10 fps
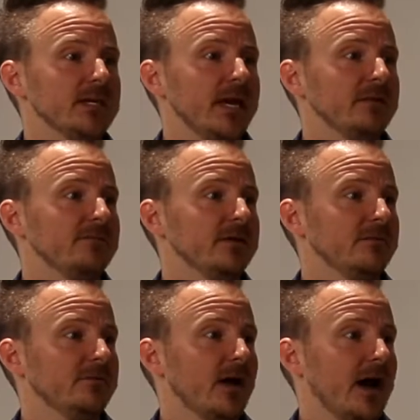And
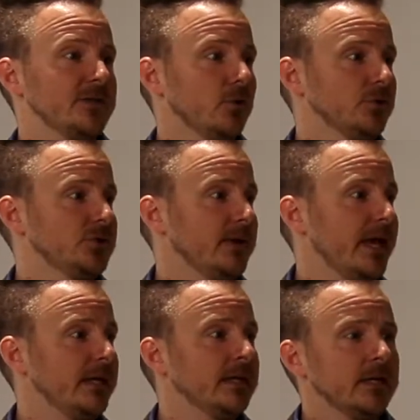if I told you,
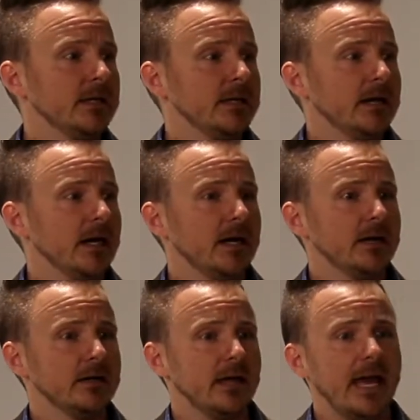hey,
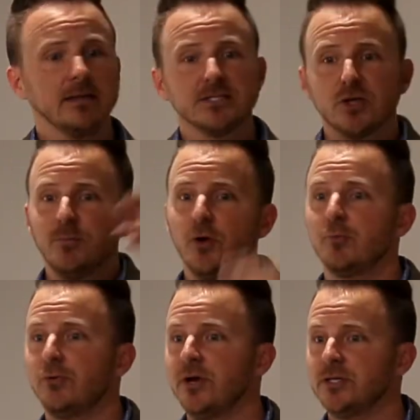let's go build a
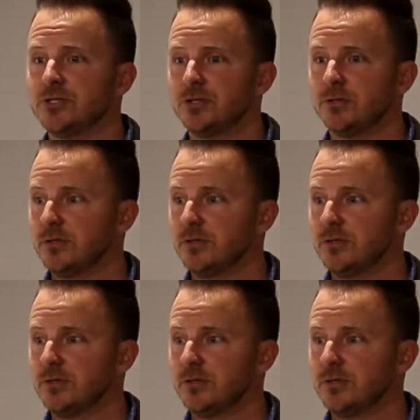bridge,